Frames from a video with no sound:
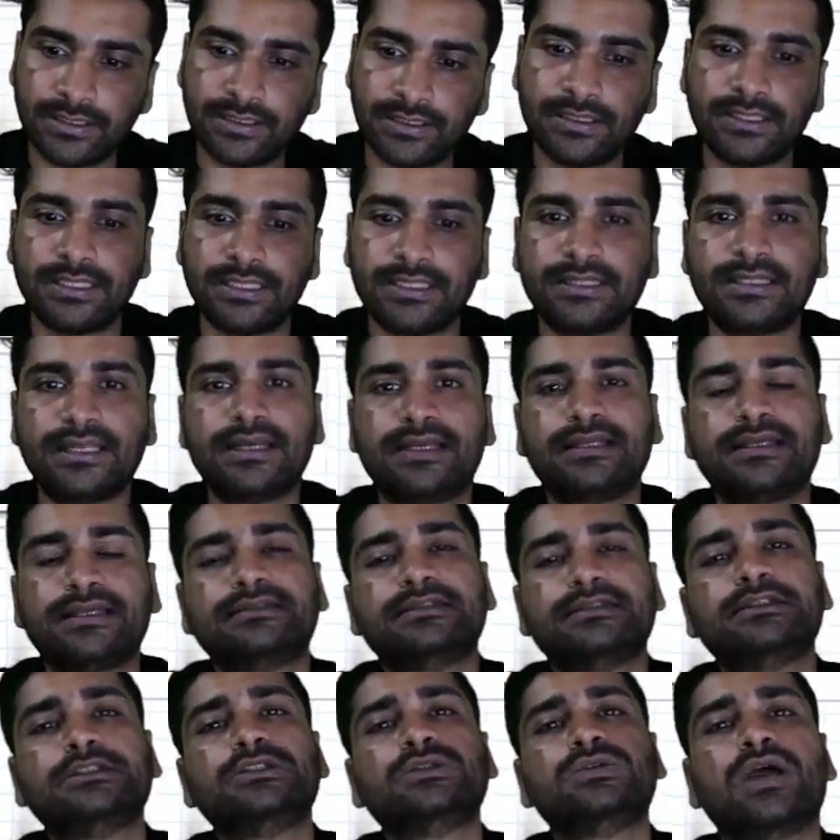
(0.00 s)
In that
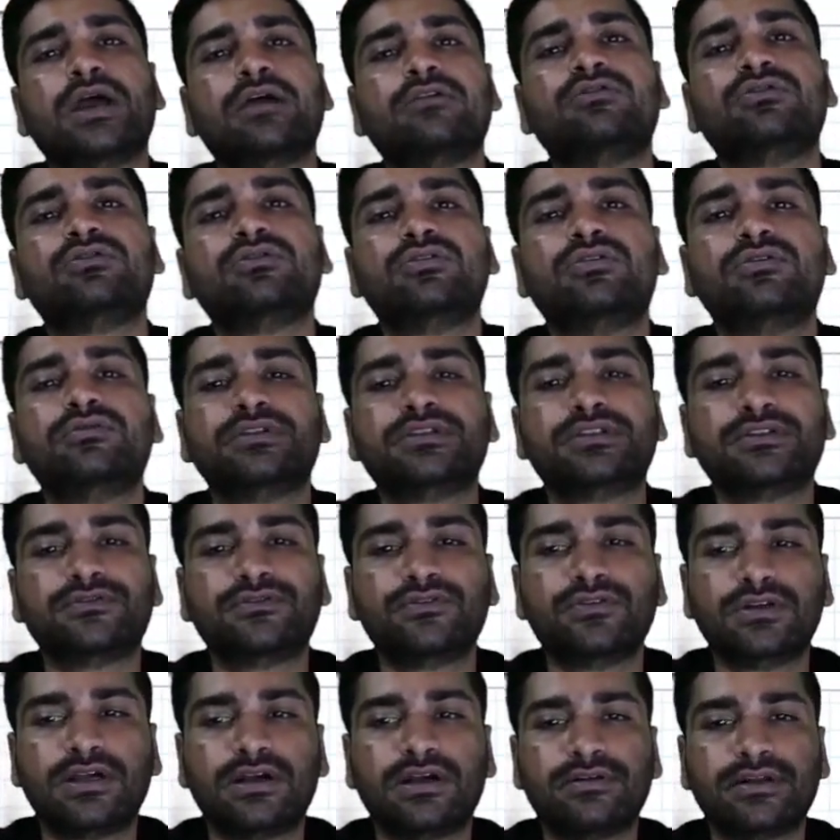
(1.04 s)
cases, you have to go with a full
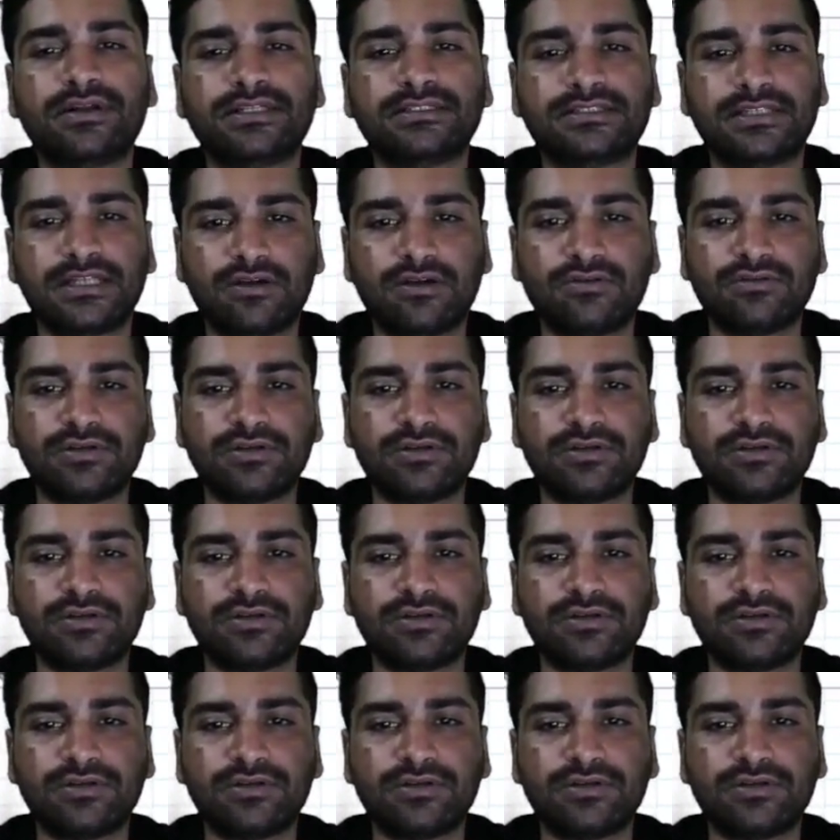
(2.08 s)
coverage crown